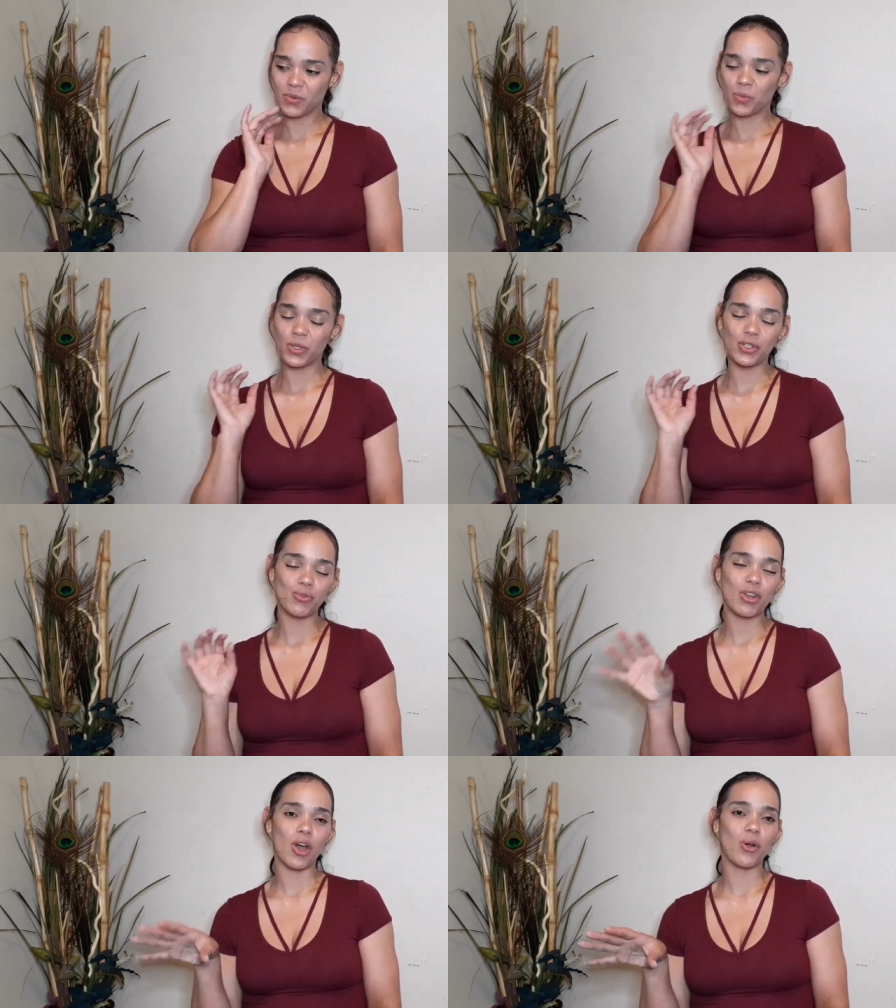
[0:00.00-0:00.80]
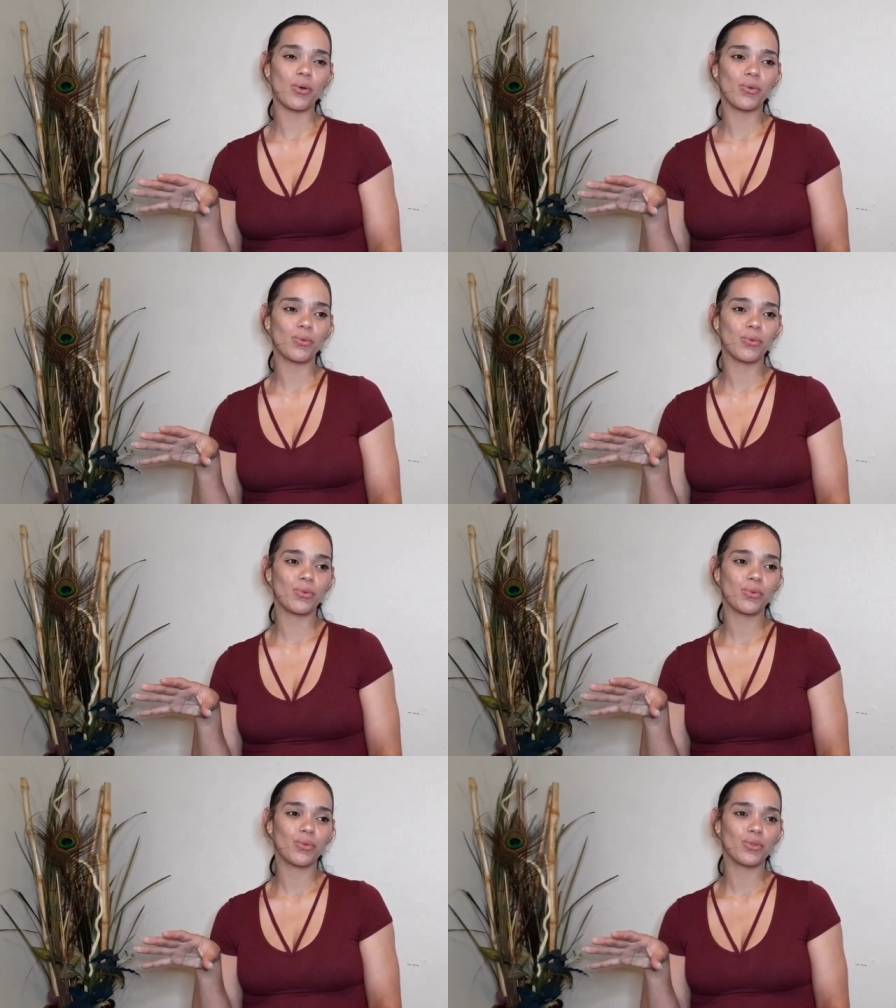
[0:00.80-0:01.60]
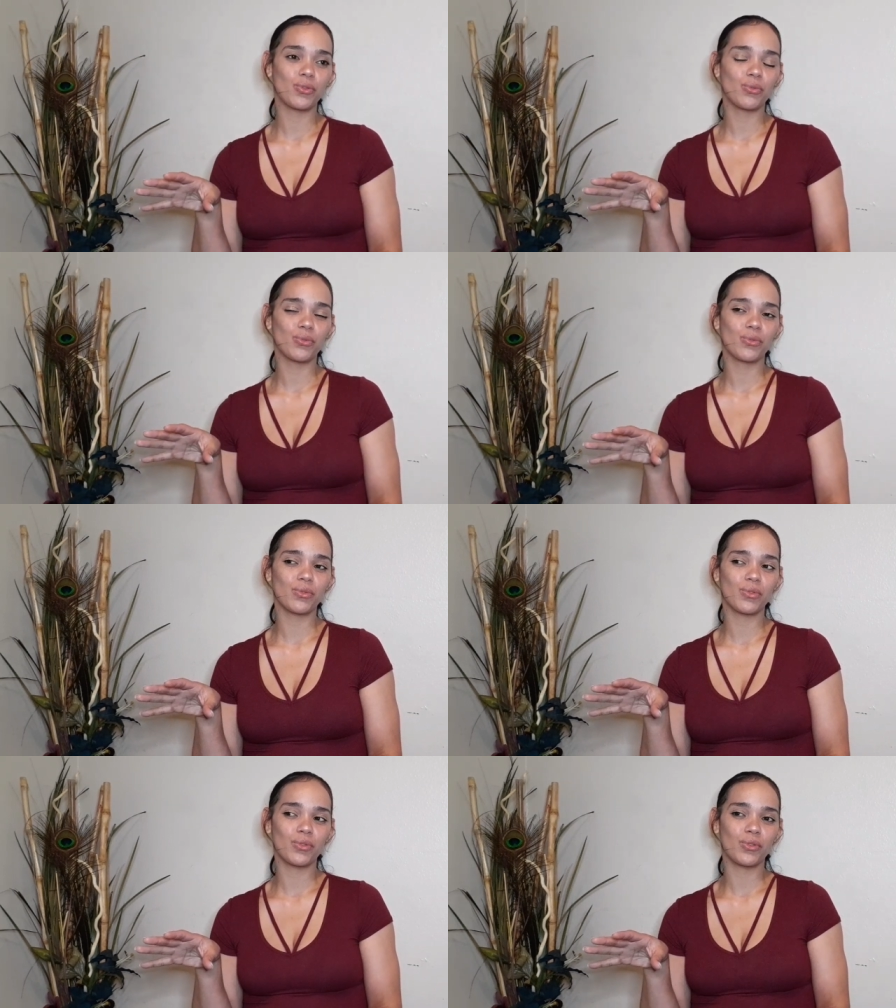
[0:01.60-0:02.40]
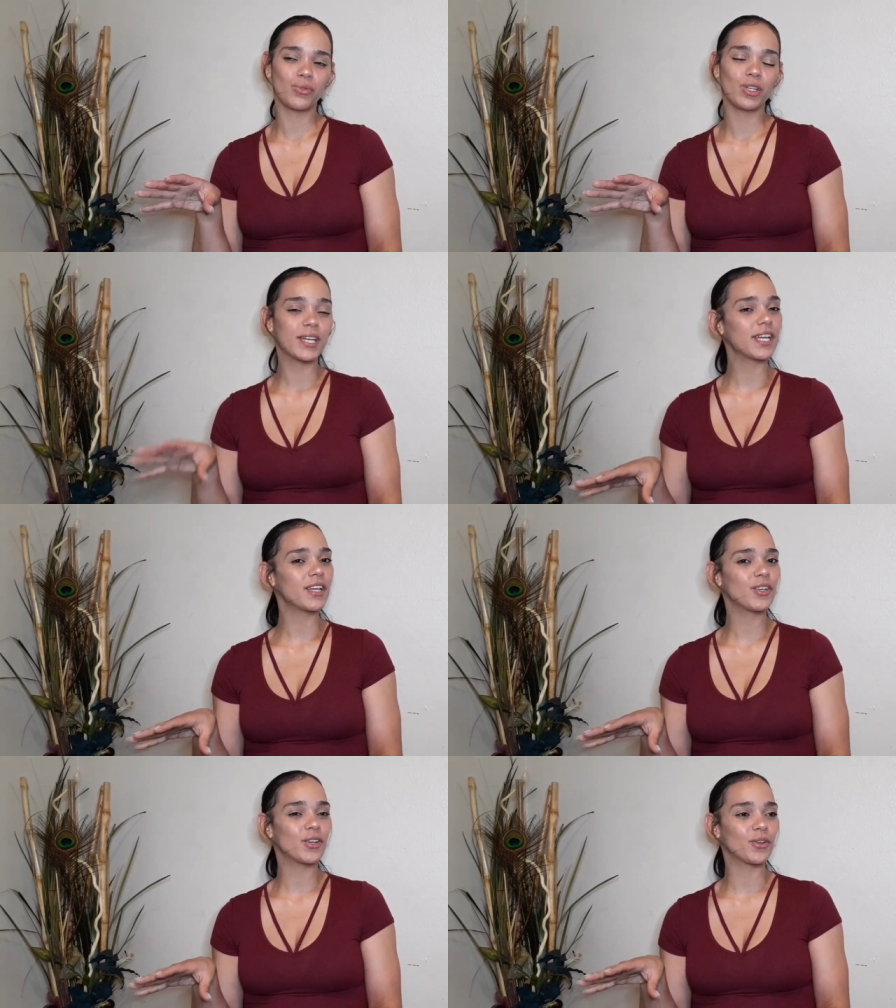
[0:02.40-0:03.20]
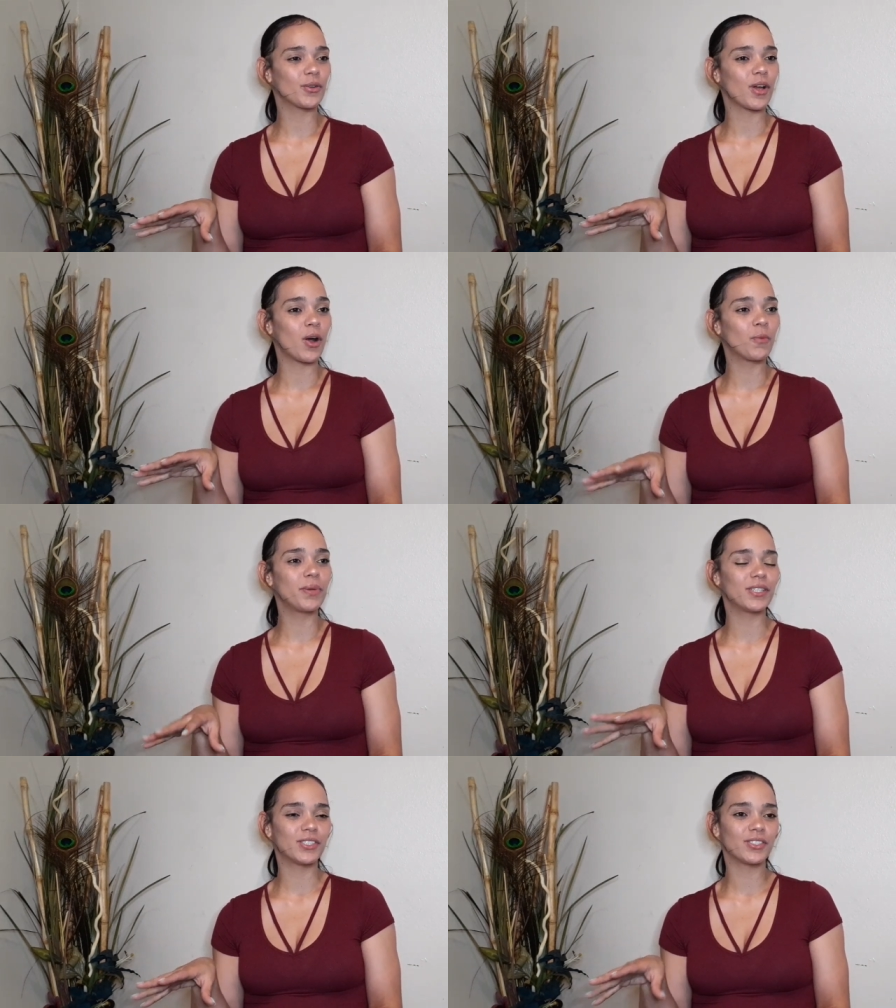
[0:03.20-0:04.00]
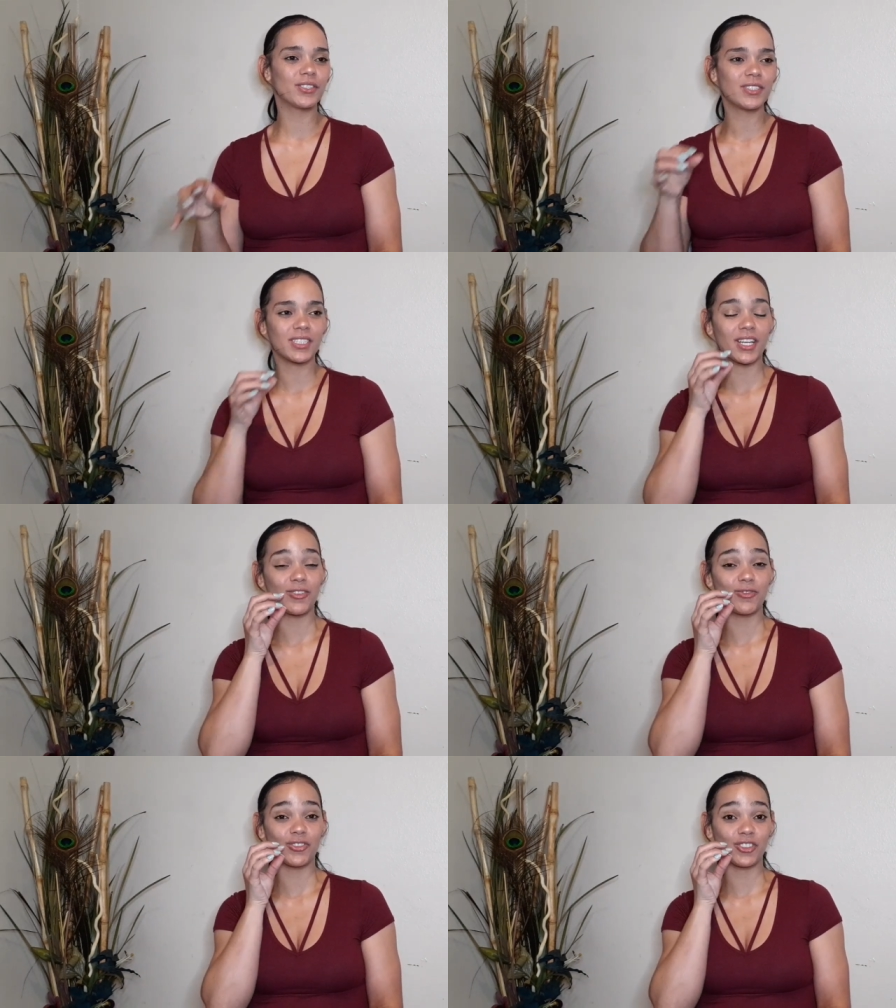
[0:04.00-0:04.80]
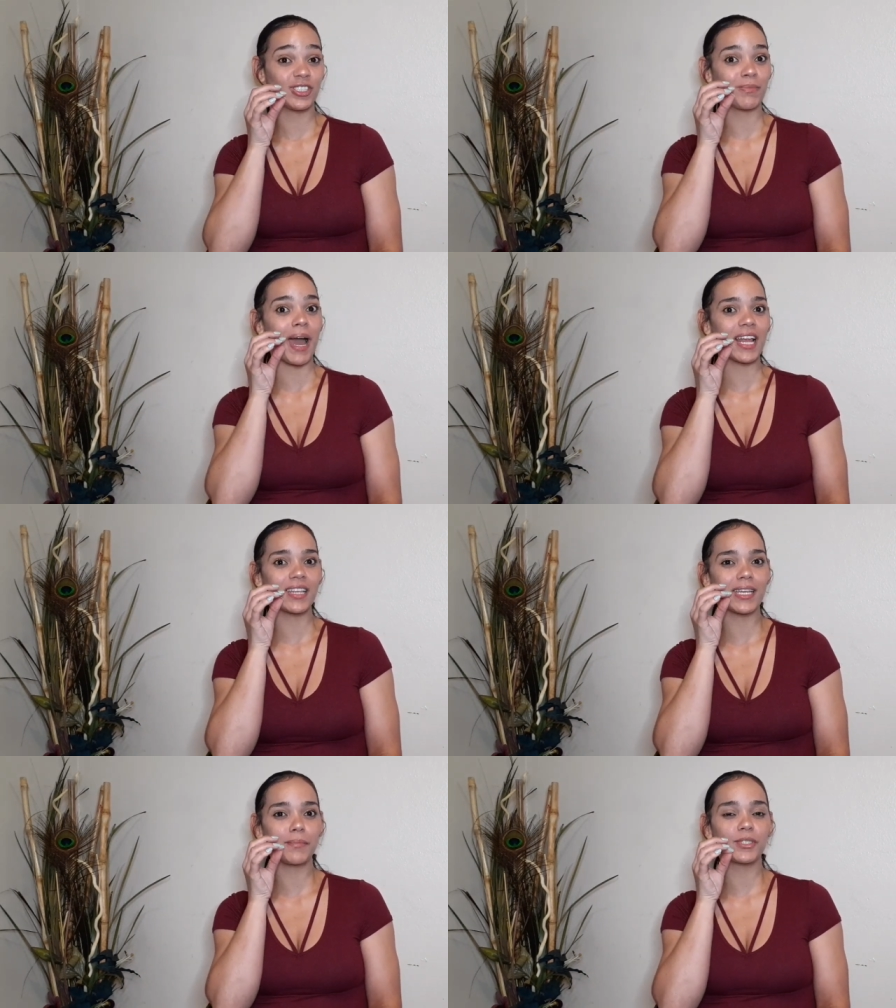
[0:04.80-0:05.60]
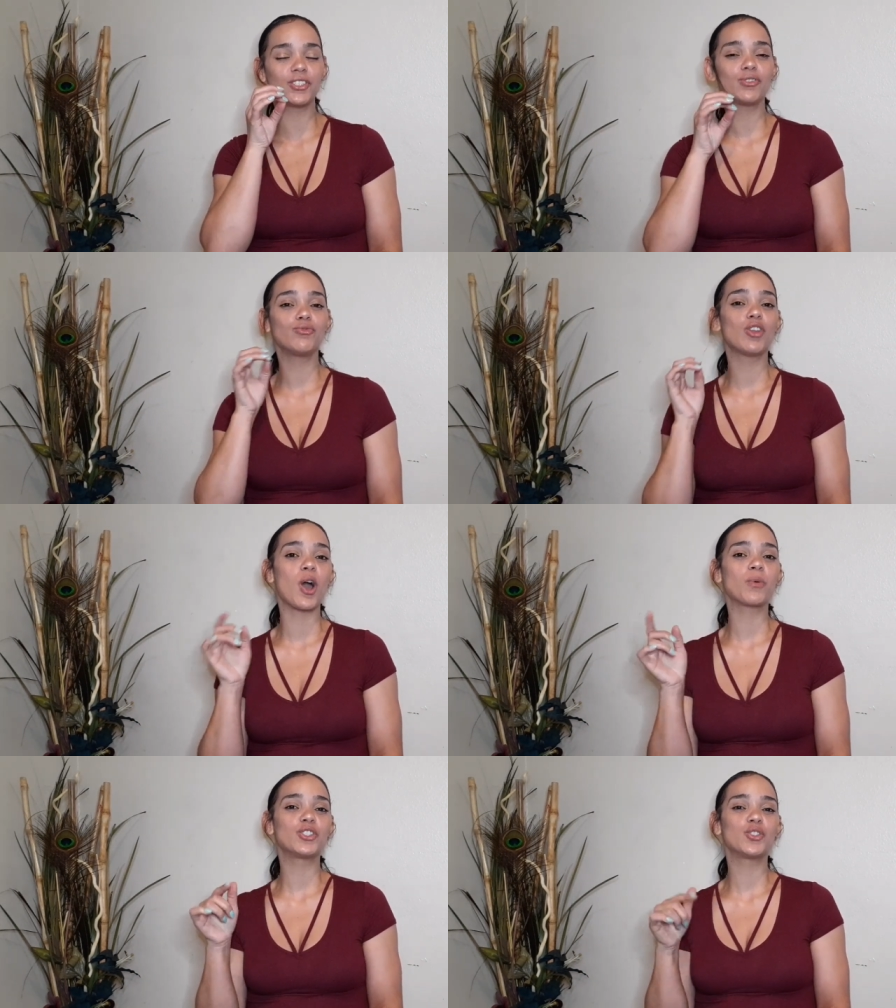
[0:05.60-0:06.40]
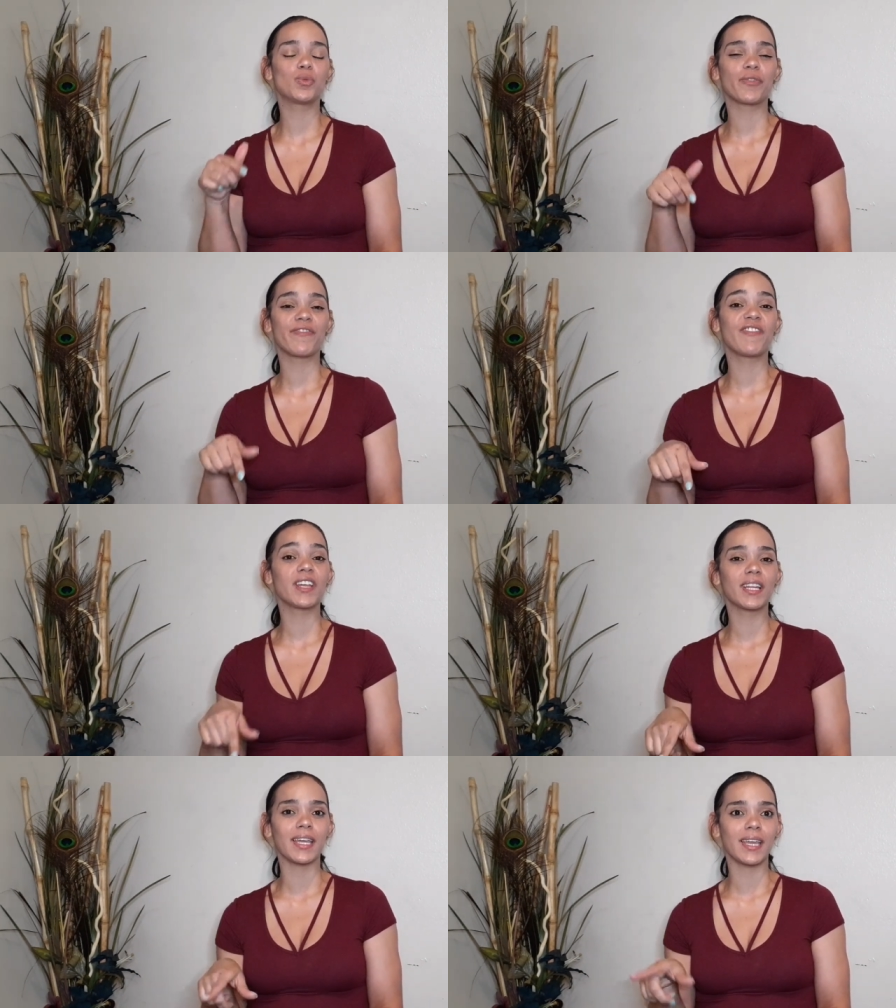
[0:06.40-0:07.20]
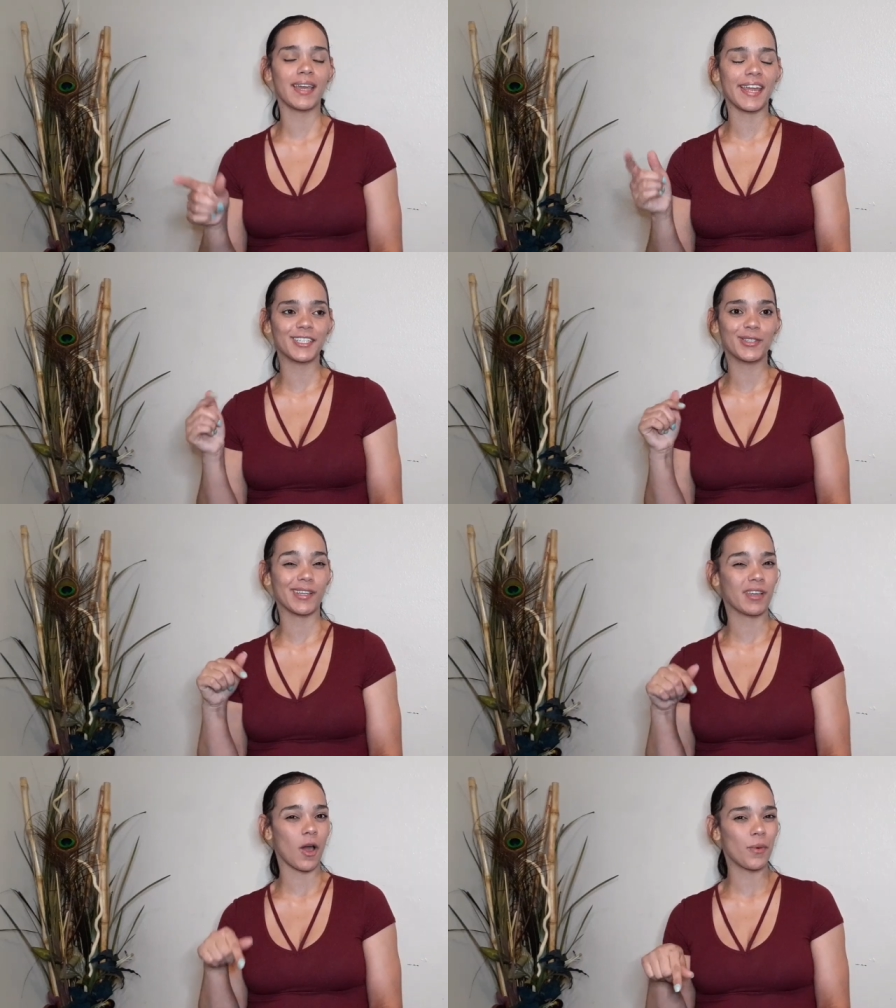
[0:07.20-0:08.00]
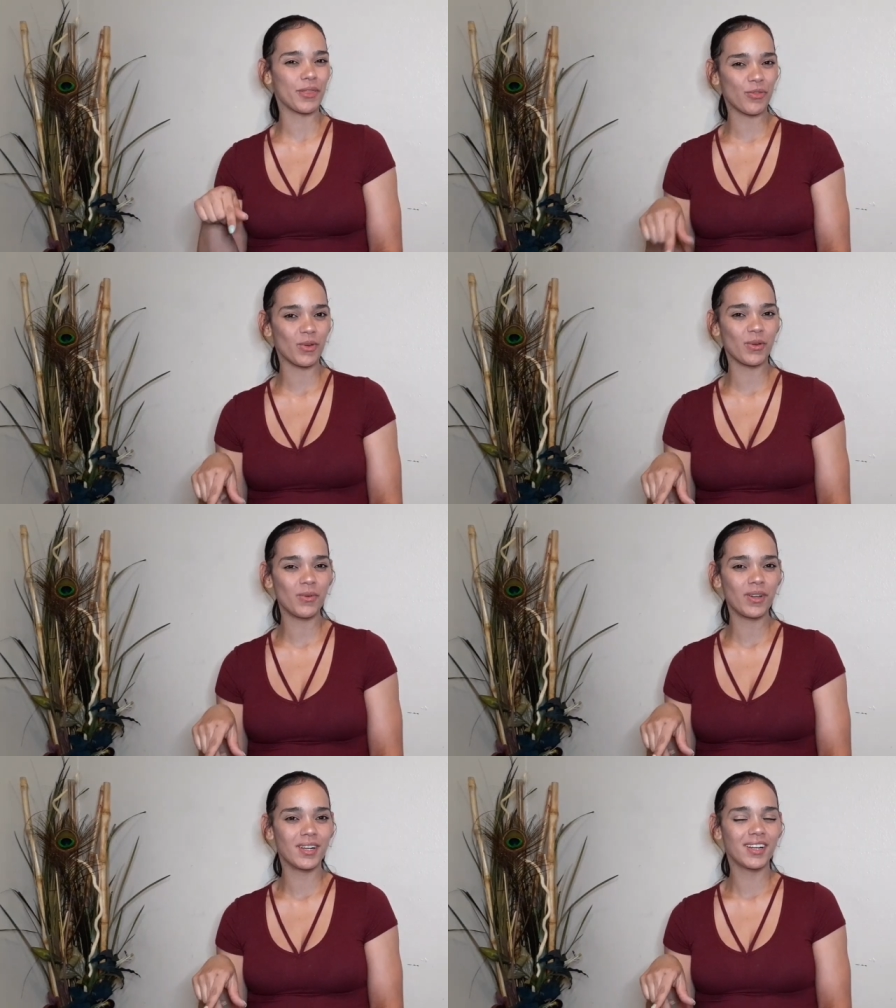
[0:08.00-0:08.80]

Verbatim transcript: when you know you you look at your old pictures and you, are smiling, but you know what you were feeling and actually going through.